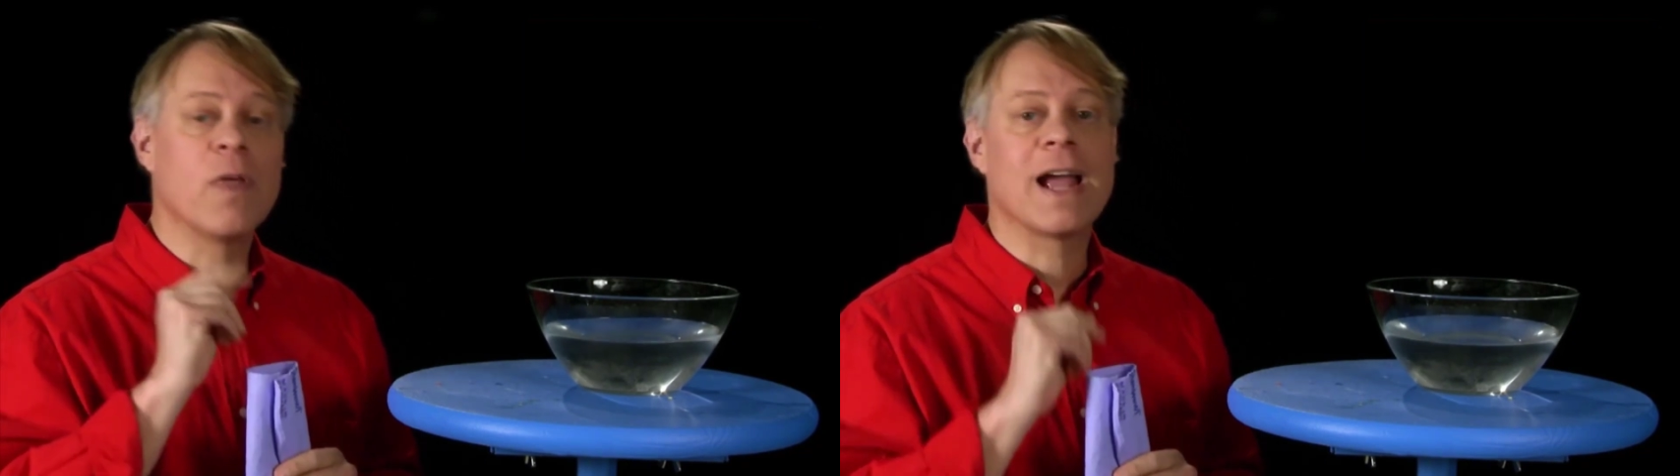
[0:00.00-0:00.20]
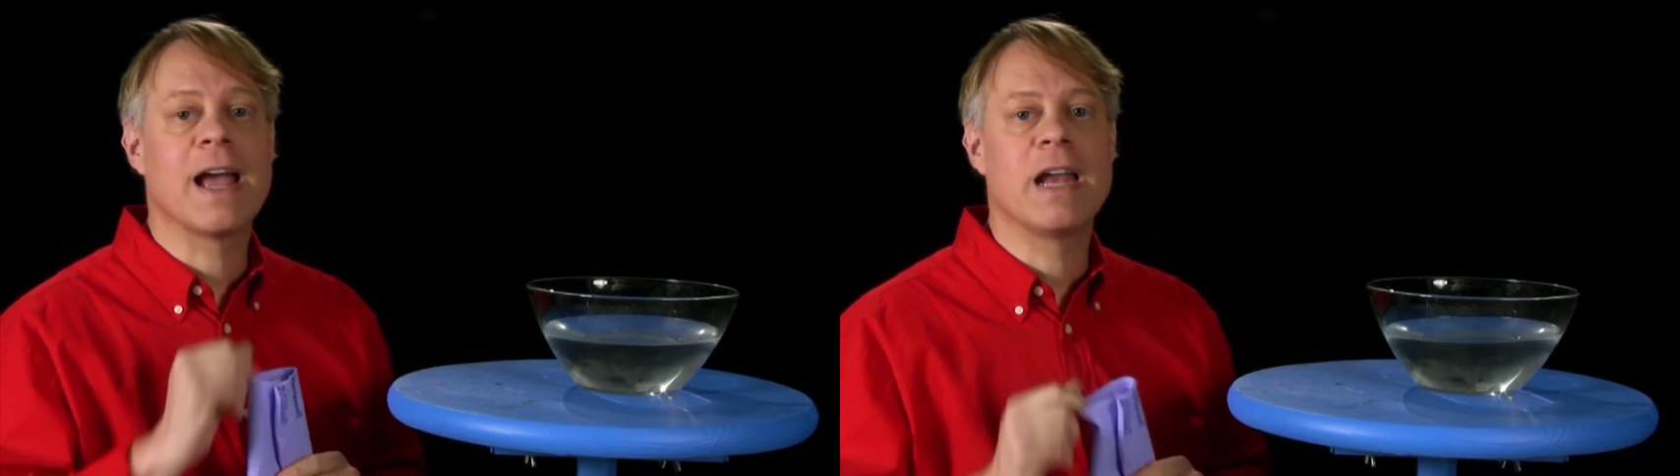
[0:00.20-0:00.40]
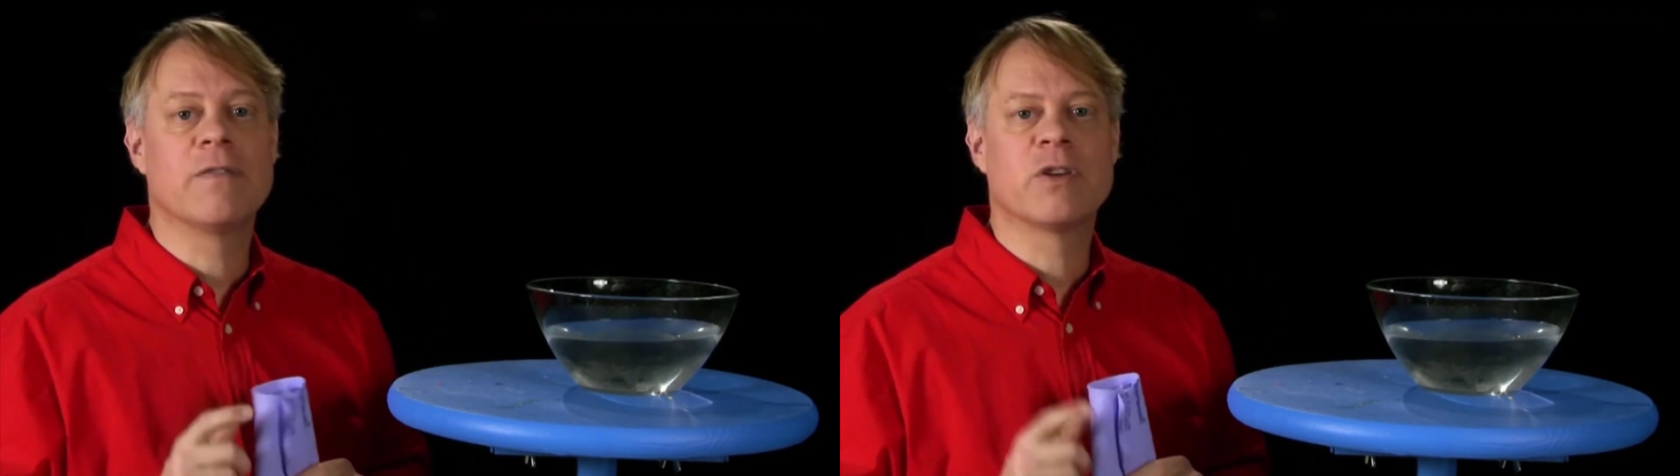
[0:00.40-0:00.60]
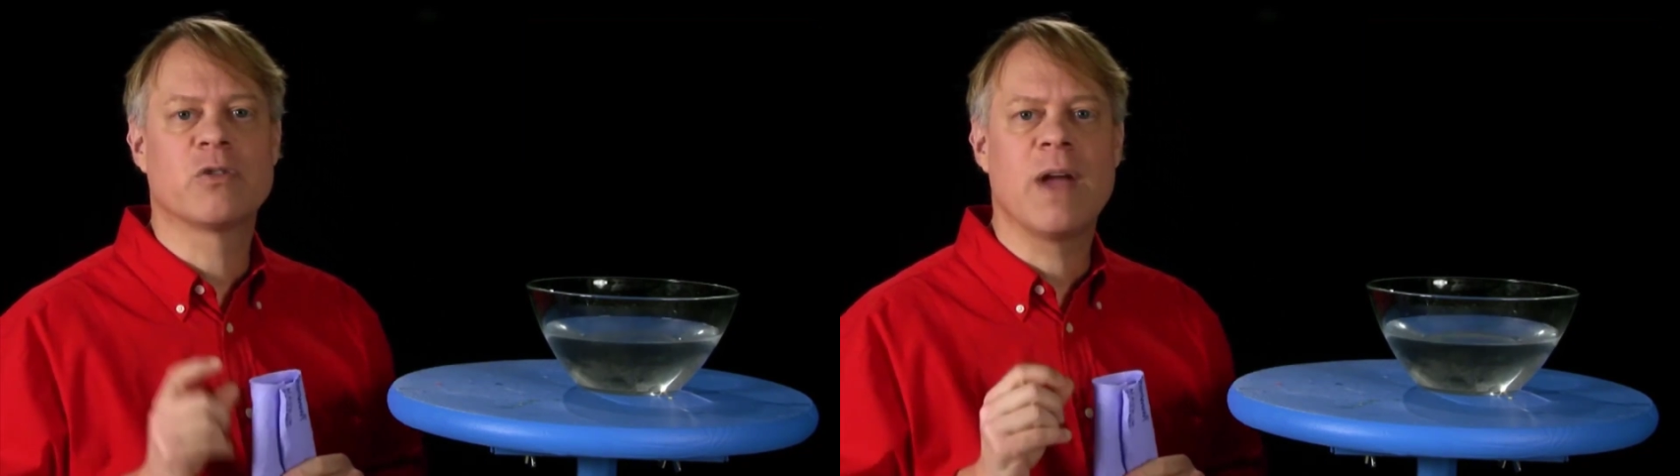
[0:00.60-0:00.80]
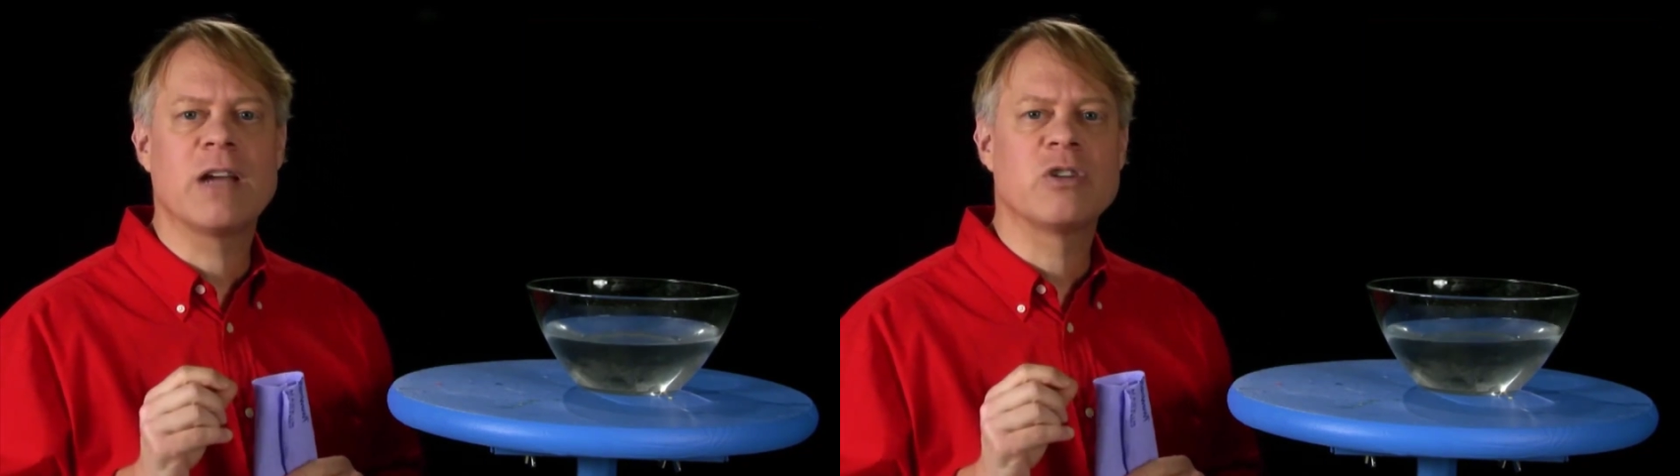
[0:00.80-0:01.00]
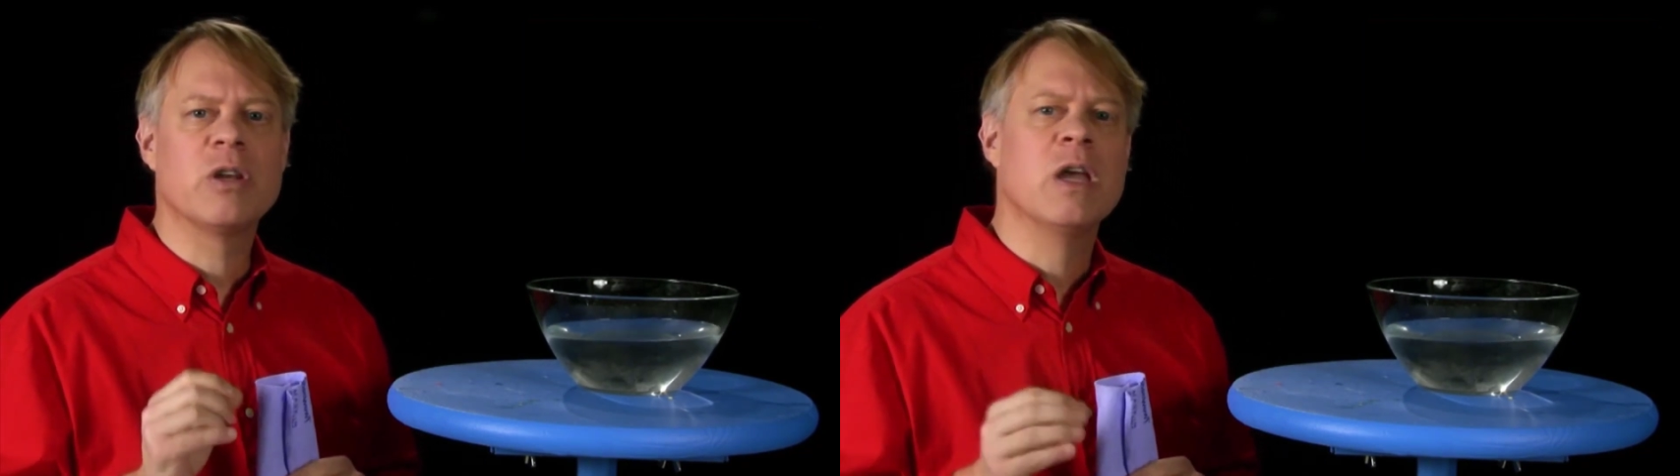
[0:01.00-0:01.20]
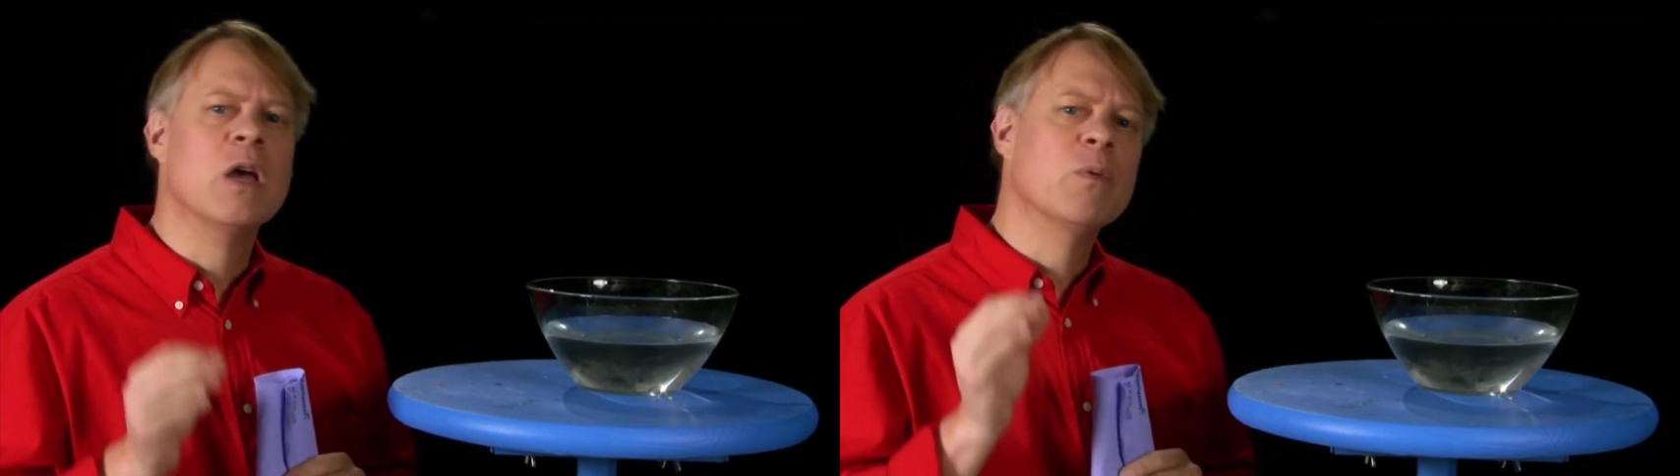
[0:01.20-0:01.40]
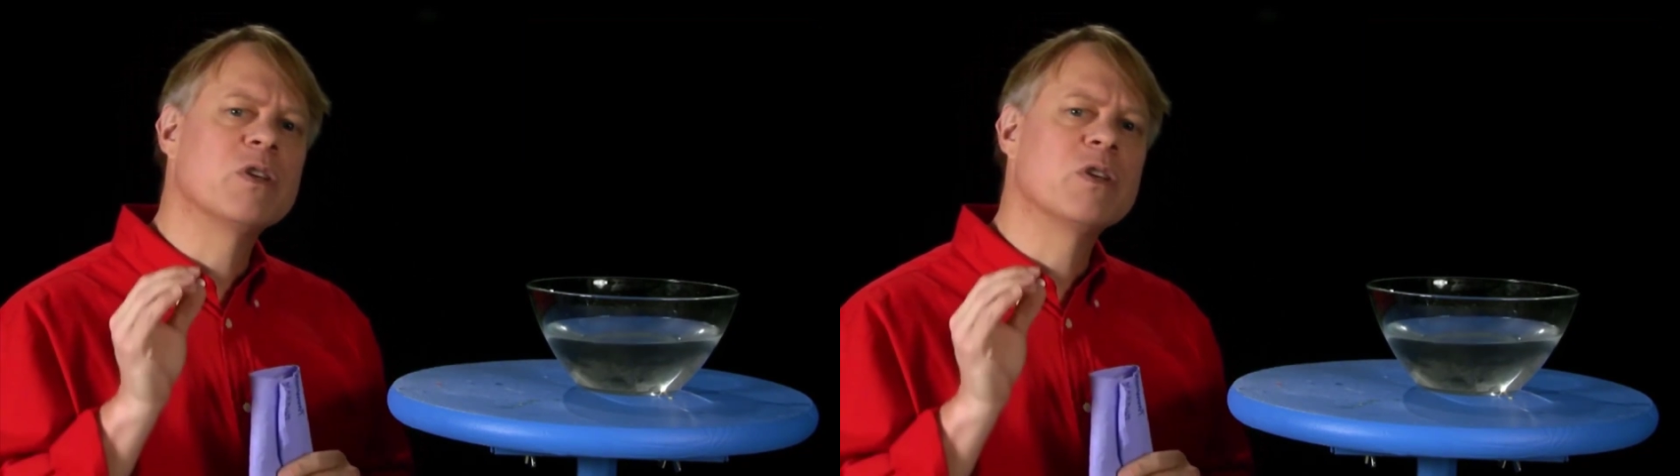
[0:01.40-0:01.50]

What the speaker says: or that kind of attraction